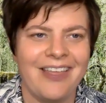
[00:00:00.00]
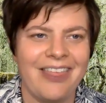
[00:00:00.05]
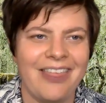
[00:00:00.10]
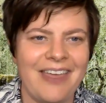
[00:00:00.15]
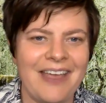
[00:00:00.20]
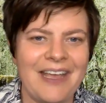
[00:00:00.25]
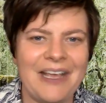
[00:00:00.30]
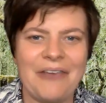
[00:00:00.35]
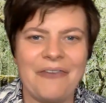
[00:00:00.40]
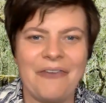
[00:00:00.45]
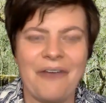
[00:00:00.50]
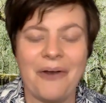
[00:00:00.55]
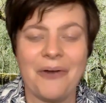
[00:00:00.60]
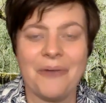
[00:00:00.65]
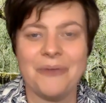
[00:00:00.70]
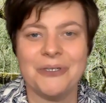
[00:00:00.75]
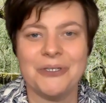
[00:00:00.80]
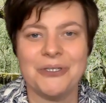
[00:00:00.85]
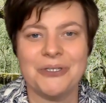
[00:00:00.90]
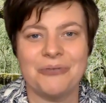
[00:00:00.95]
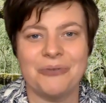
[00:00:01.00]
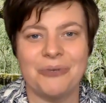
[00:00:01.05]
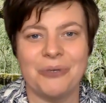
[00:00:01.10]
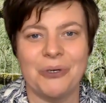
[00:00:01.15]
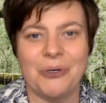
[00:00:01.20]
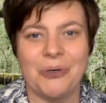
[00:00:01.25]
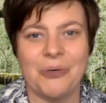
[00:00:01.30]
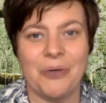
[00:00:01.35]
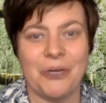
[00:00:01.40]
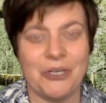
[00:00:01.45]
Thank you very much
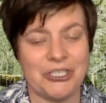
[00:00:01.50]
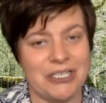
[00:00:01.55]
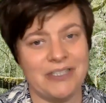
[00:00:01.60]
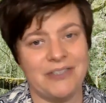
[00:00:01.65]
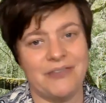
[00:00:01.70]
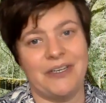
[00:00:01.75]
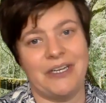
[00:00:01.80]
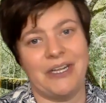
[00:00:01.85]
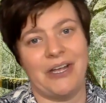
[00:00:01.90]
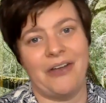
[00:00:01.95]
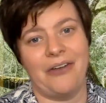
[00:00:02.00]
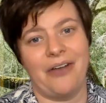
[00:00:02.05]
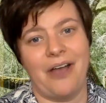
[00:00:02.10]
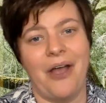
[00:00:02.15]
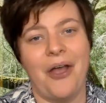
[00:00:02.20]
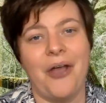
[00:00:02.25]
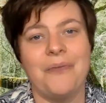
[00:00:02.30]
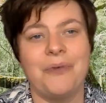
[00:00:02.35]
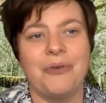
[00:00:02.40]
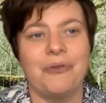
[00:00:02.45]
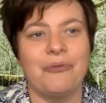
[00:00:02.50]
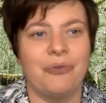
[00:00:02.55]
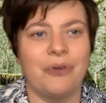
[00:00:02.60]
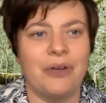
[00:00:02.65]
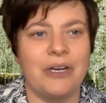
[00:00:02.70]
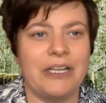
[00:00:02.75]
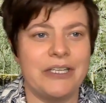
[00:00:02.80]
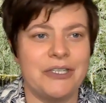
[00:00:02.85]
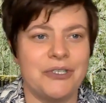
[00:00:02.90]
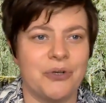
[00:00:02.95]
for watching this video. I hope you've
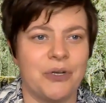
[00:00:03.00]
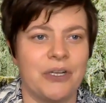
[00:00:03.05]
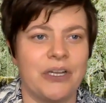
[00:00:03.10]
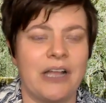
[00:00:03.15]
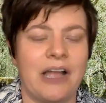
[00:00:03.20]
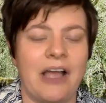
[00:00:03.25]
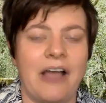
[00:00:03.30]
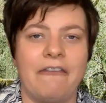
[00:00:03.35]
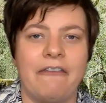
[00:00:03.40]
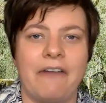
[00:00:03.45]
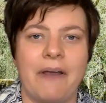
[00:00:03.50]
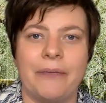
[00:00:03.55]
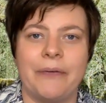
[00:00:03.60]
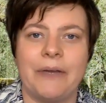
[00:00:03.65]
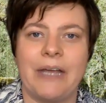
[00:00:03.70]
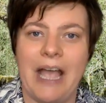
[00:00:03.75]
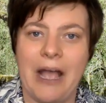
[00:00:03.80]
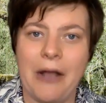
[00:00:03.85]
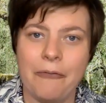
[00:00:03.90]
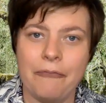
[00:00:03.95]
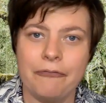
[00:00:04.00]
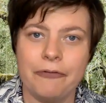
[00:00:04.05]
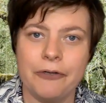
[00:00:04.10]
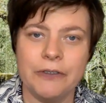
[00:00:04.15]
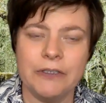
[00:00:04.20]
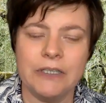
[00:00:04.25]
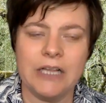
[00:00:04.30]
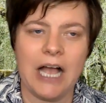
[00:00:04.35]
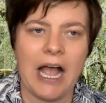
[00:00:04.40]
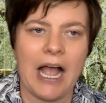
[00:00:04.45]
really enjoyed that and found it
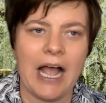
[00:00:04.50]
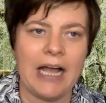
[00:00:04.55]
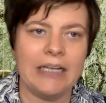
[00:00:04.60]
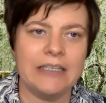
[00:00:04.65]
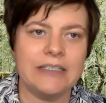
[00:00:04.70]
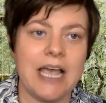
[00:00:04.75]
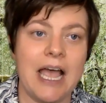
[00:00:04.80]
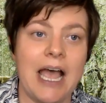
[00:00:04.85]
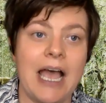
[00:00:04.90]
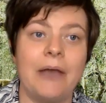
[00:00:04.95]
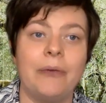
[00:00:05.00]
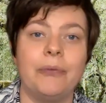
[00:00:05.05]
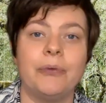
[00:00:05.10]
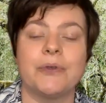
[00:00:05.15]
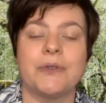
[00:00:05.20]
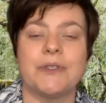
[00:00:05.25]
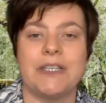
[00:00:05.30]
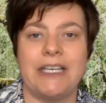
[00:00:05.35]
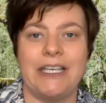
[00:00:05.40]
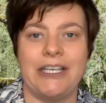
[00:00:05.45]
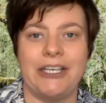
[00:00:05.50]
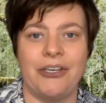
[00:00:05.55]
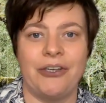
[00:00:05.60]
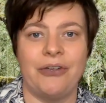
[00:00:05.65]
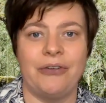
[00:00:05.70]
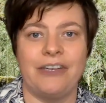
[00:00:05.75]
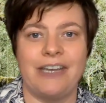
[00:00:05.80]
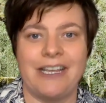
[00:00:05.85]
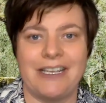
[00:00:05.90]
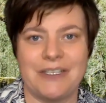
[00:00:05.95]
helpful, and I will see
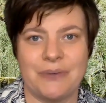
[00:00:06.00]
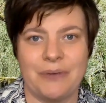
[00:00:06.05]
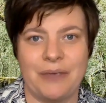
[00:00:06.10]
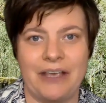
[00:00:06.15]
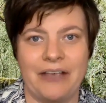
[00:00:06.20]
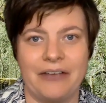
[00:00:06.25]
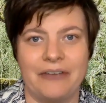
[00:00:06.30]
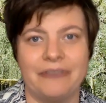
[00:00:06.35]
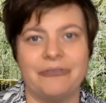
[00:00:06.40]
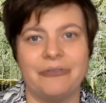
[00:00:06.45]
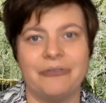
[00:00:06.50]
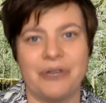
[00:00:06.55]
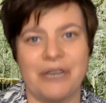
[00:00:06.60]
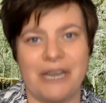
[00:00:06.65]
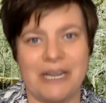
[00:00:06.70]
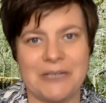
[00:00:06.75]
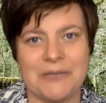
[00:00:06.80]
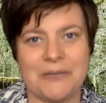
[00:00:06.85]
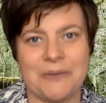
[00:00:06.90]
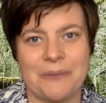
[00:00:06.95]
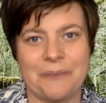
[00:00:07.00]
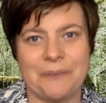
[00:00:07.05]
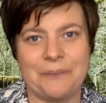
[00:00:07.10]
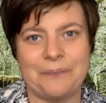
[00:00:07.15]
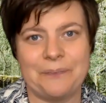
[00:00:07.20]
you next week for the next one.